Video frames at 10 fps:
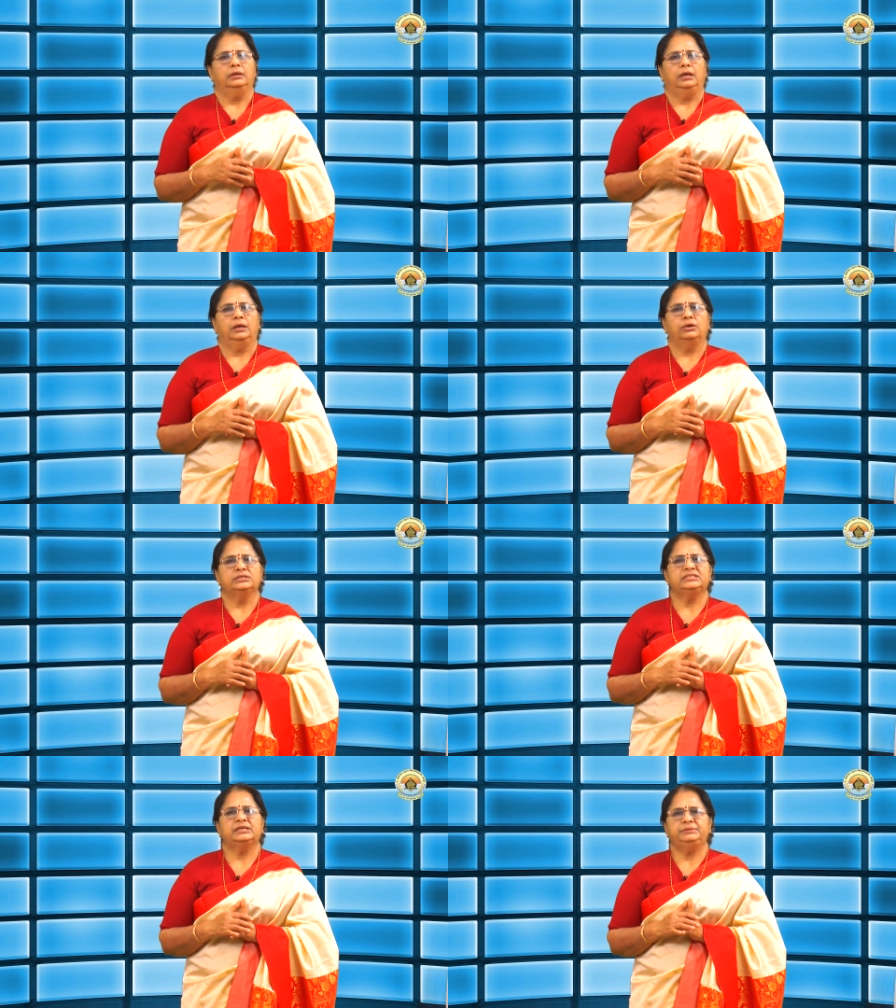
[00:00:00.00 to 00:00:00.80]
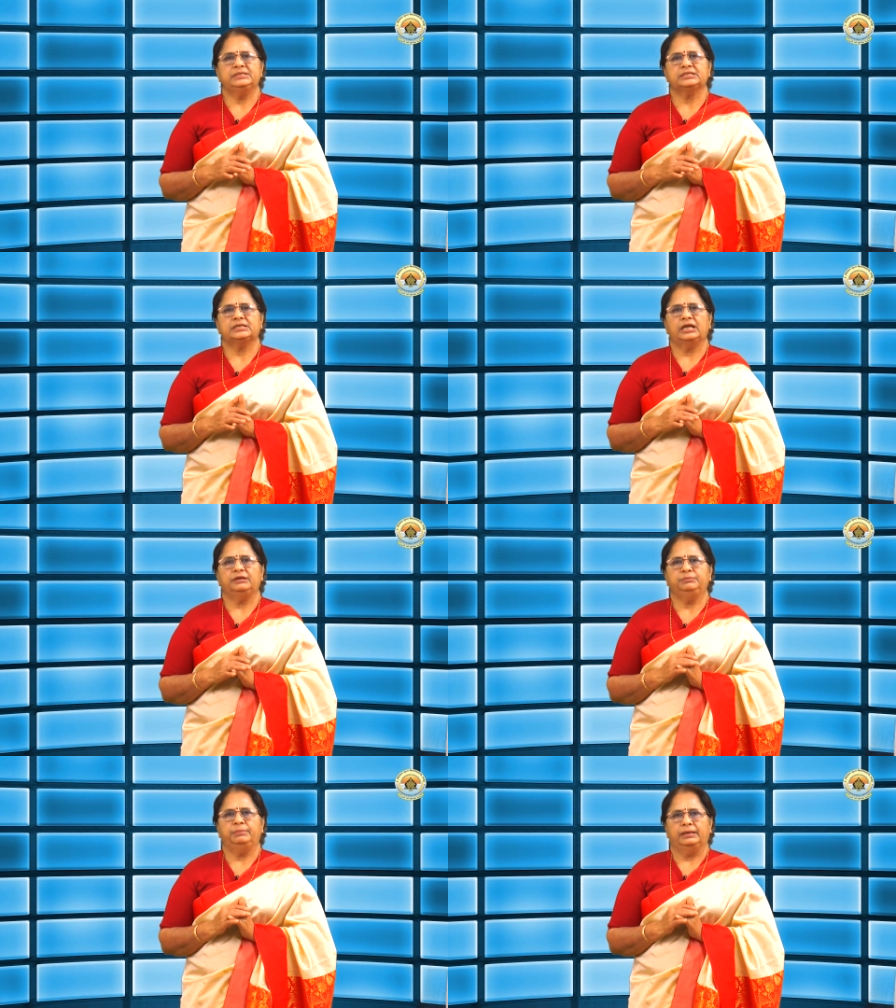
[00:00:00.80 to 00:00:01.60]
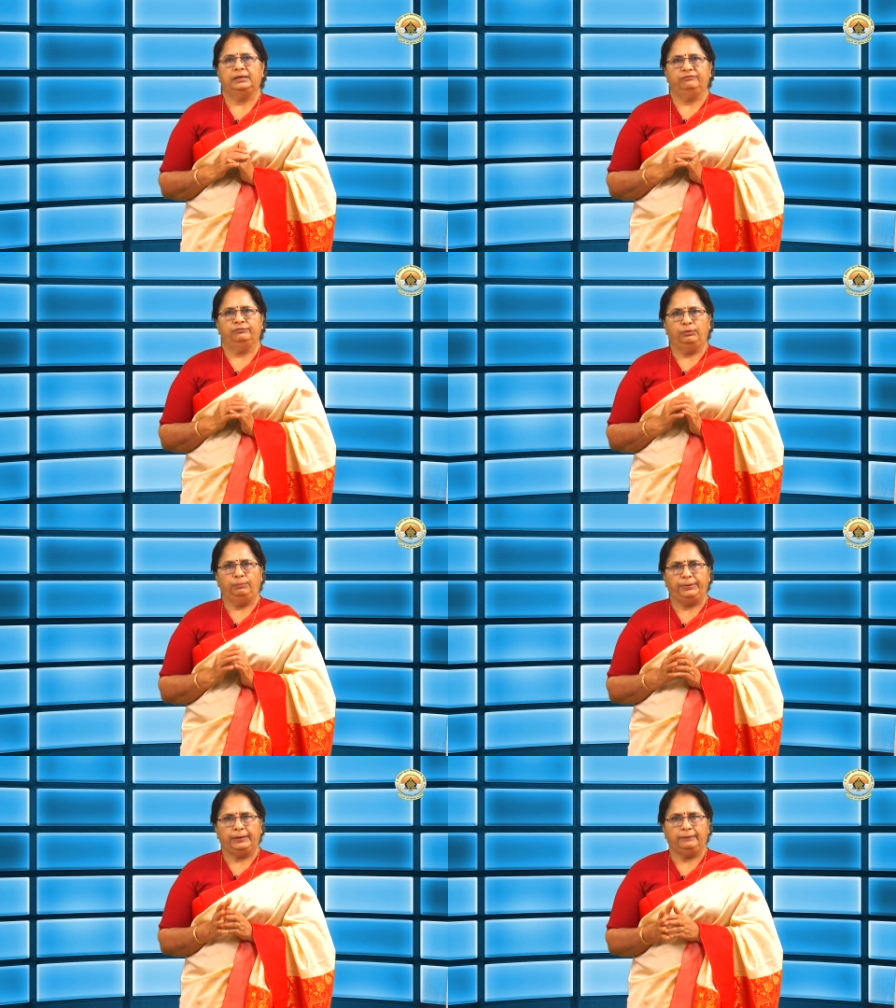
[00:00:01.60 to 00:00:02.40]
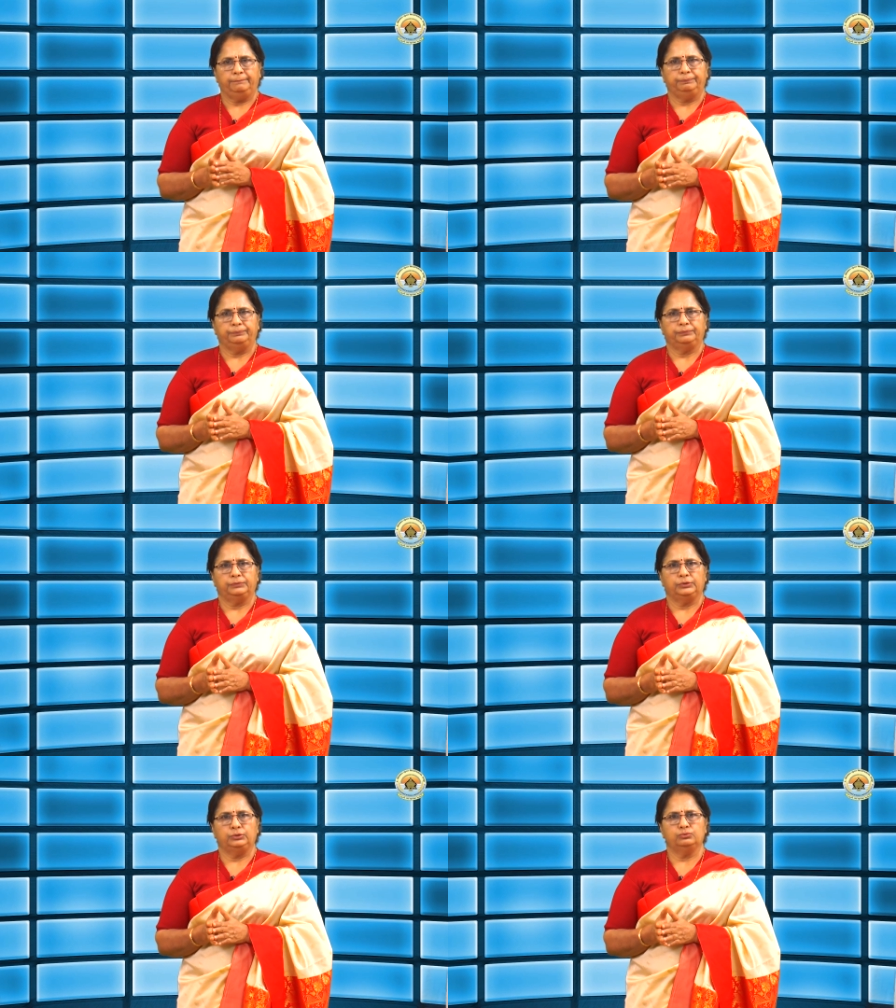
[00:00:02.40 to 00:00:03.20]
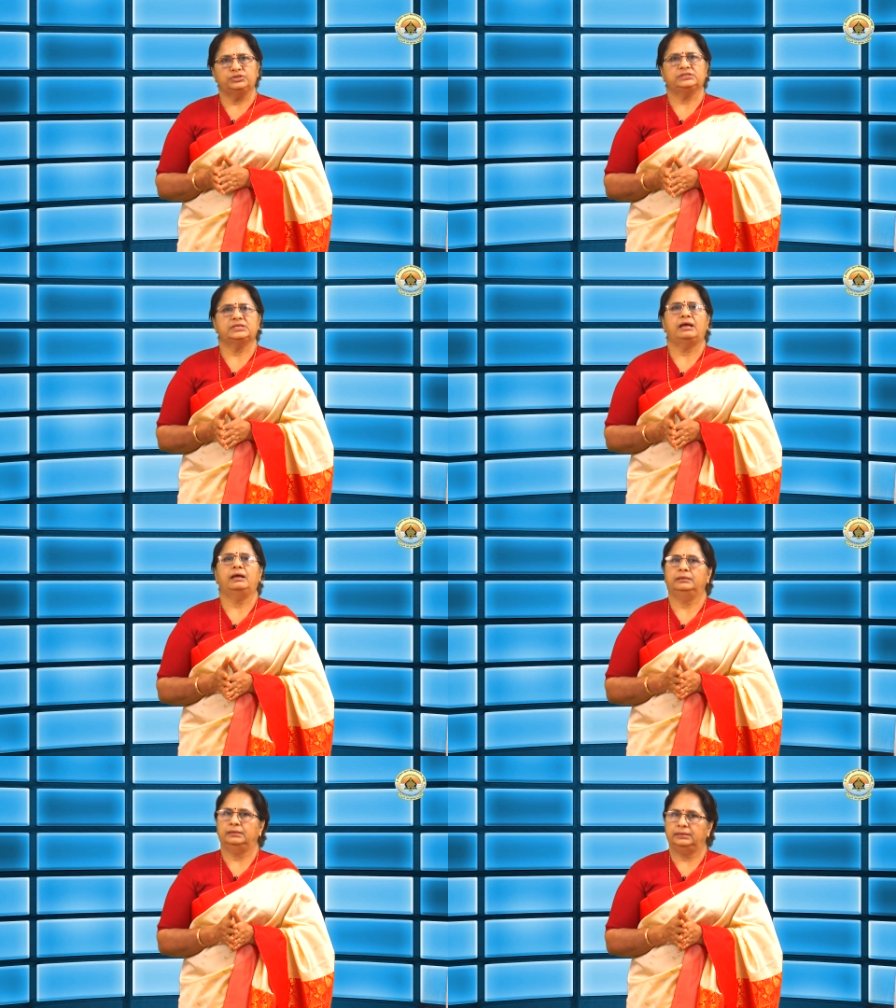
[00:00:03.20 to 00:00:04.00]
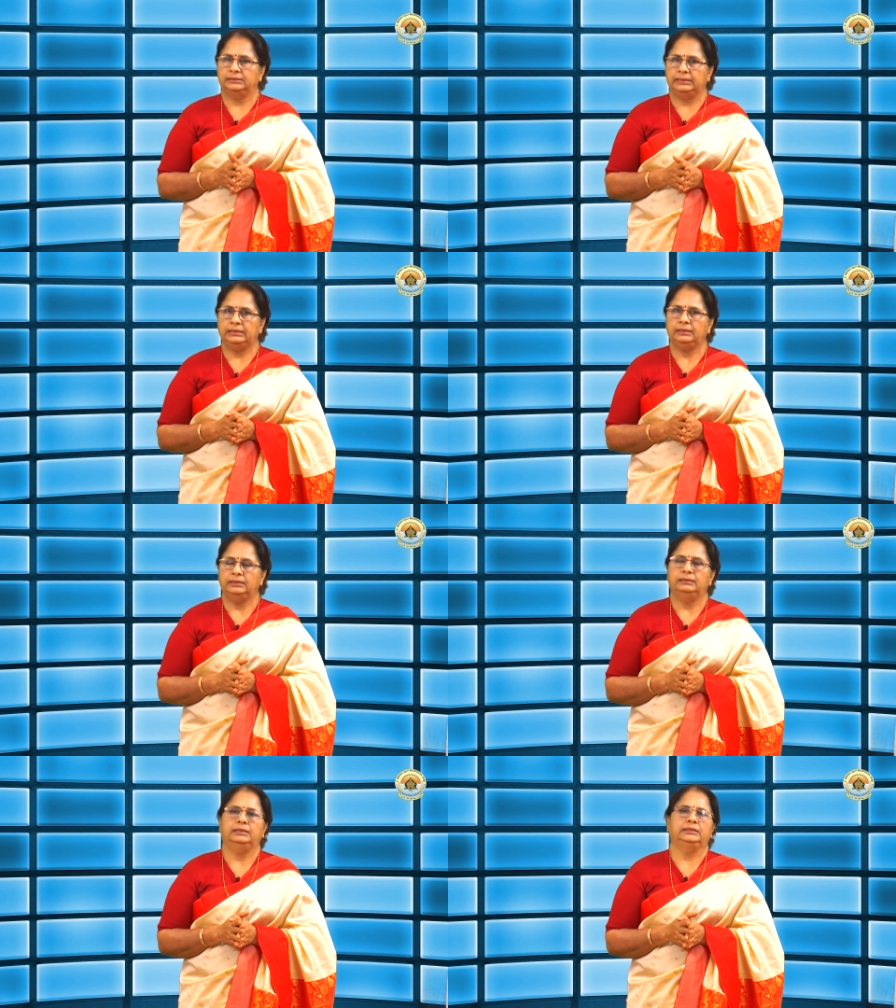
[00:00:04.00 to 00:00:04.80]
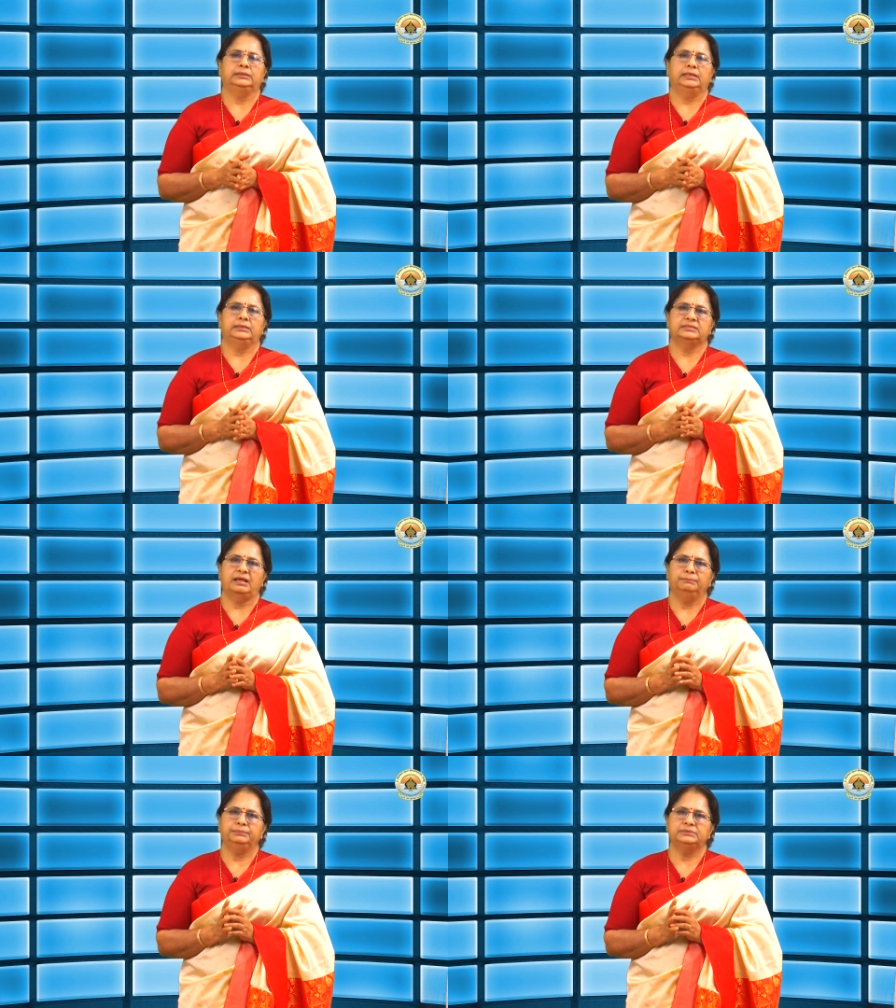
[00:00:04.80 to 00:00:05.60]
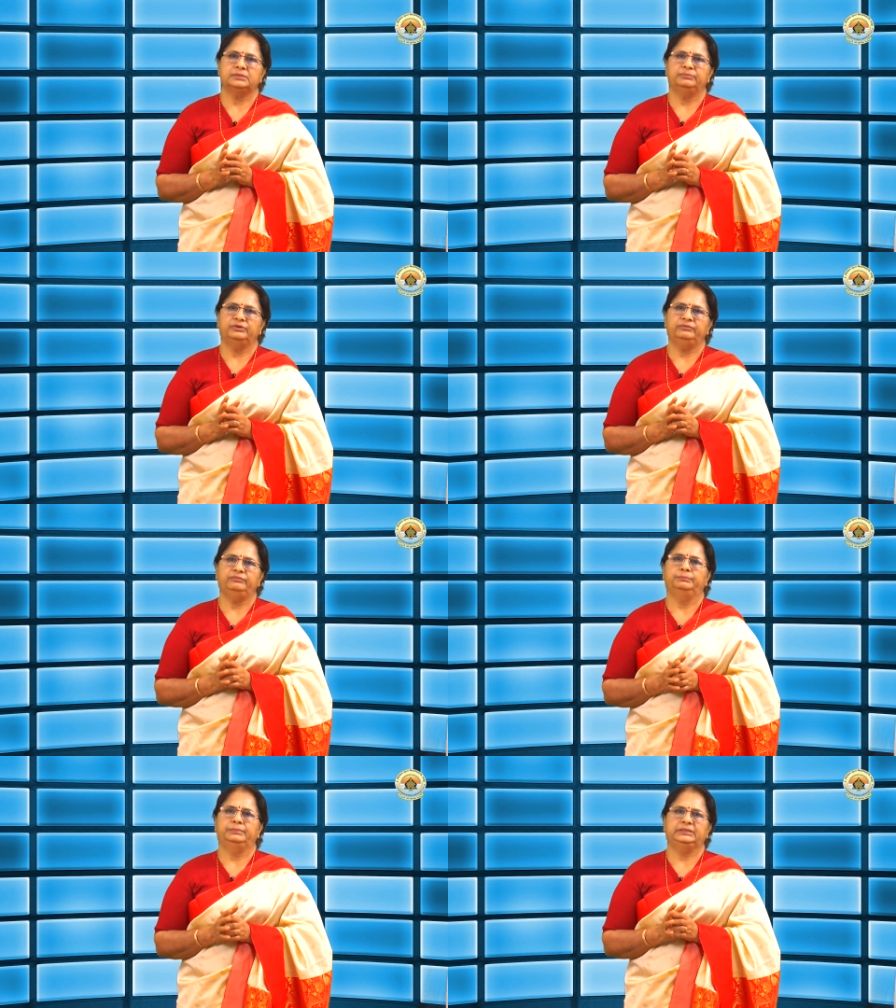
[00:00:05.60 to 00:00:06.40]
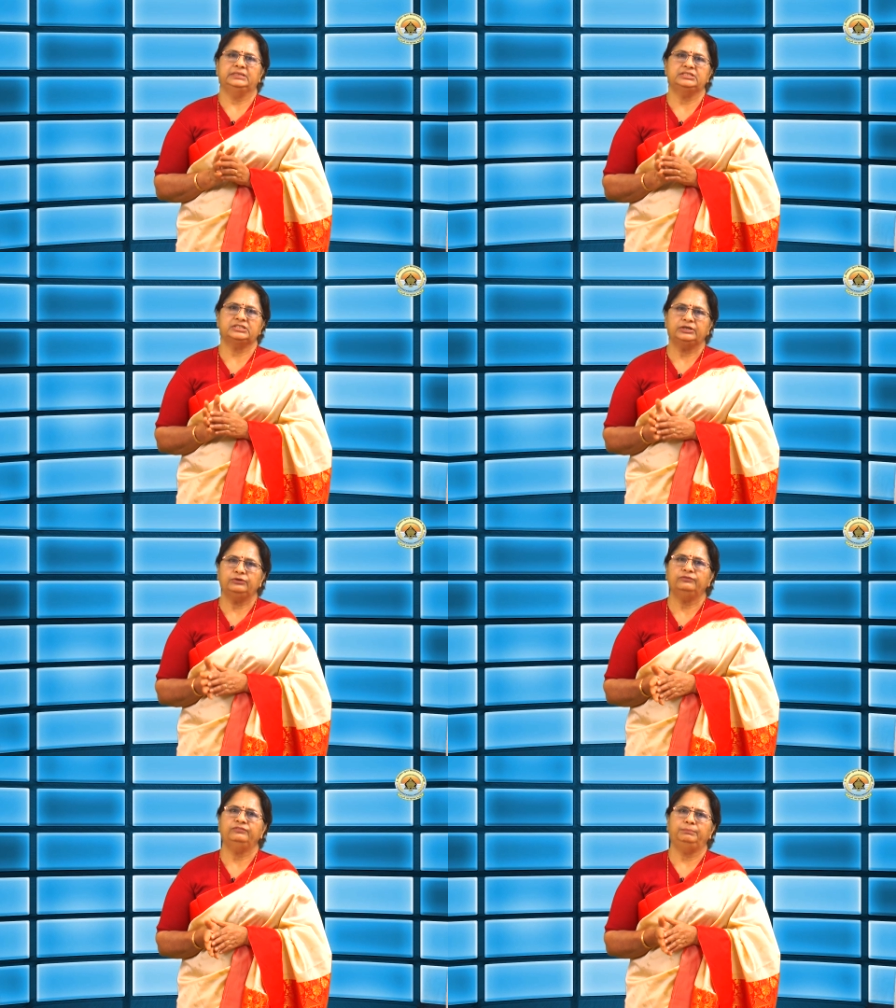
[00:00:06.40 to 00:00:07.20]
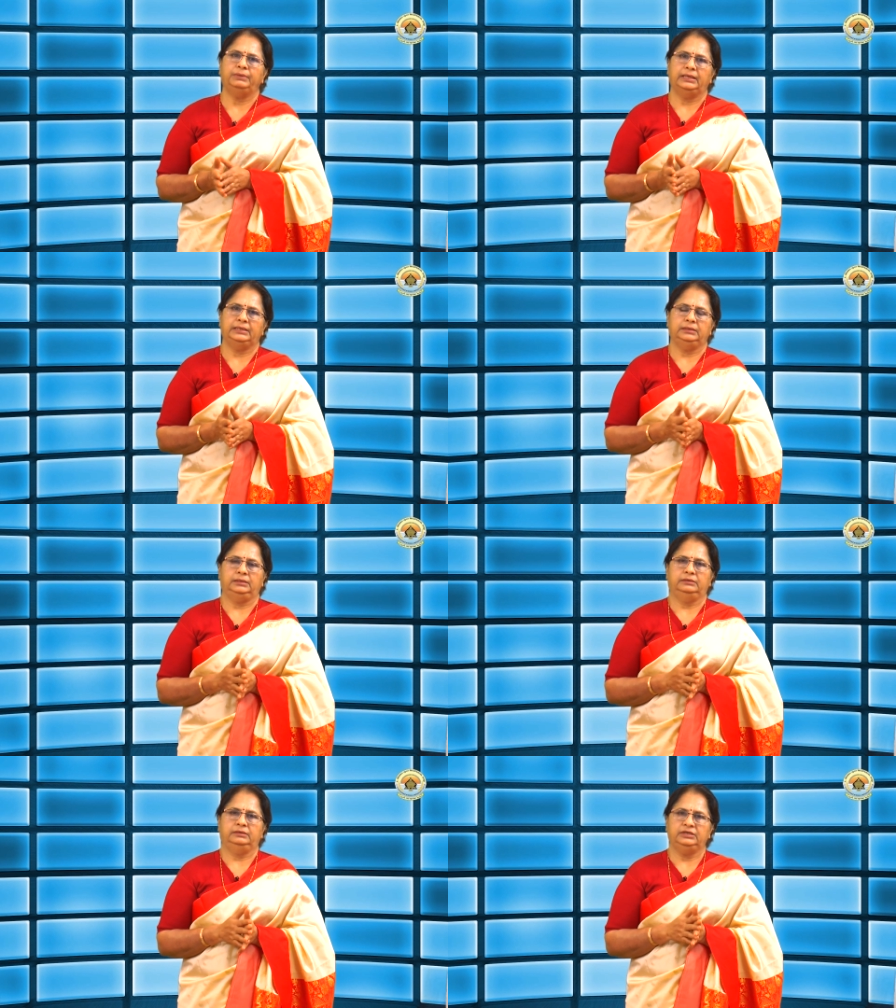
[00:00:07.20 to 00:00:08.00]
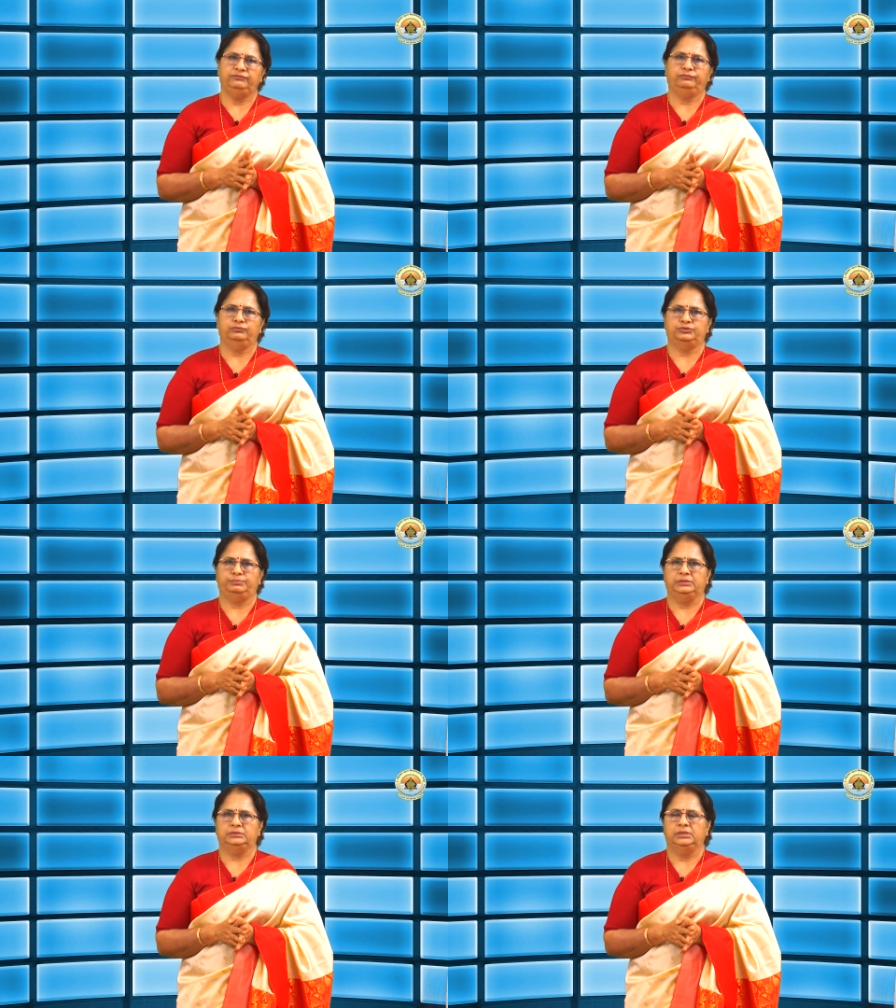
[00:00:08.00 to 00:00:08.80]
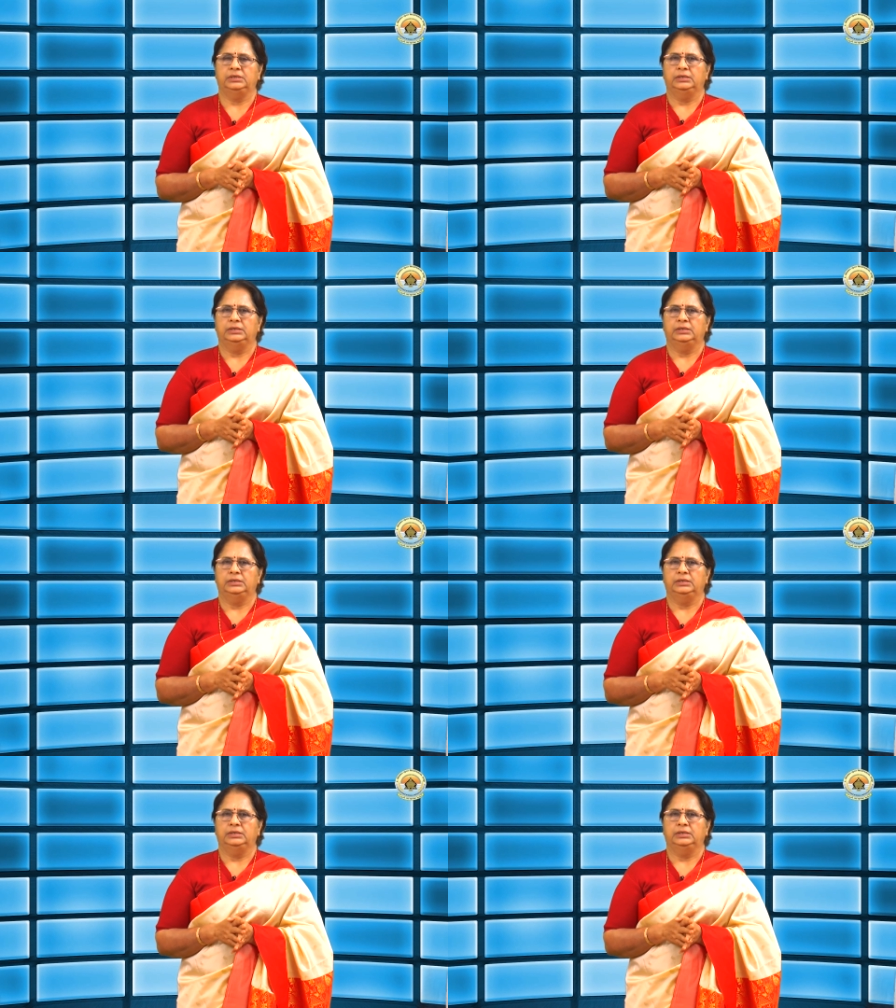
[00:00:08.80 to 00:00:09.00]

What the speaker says: A concept described by Wolpe uses a hierarchy like the examples above, but instead of applying reinforcement,